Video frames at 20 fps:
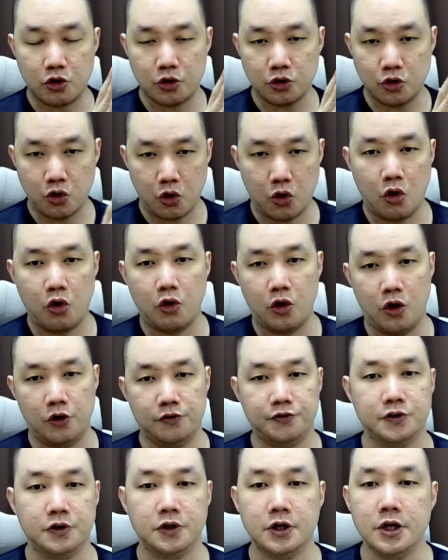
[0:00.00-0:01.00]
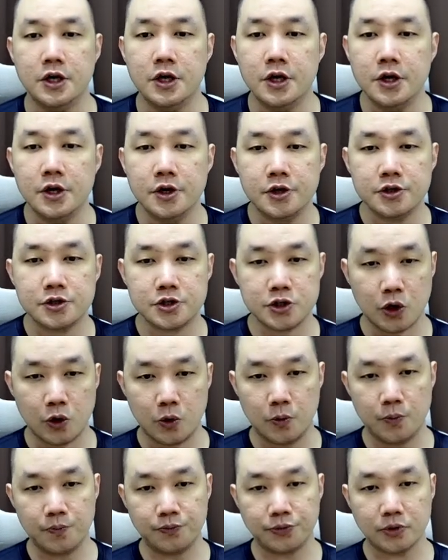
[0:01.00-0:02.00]
core offer.
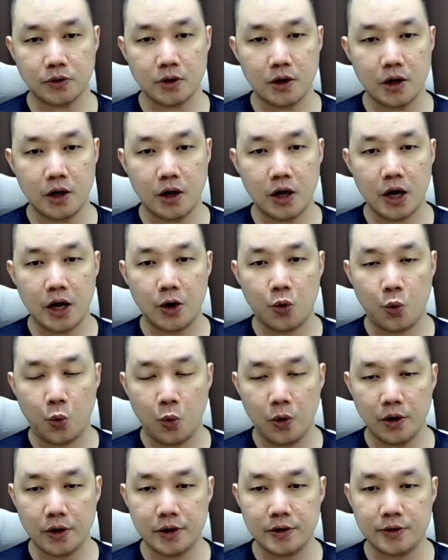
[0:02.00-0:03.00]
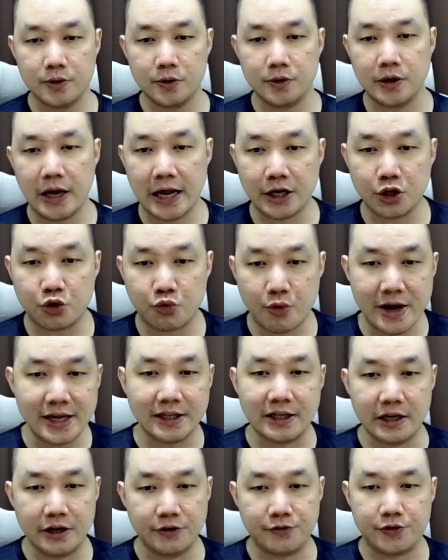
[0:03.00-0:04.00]
So, and great
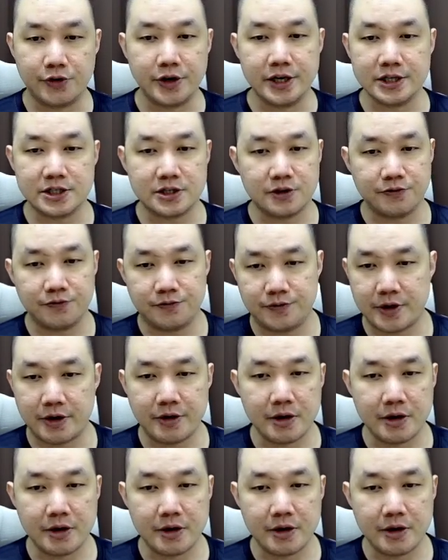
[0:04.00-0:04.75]
delivery is a very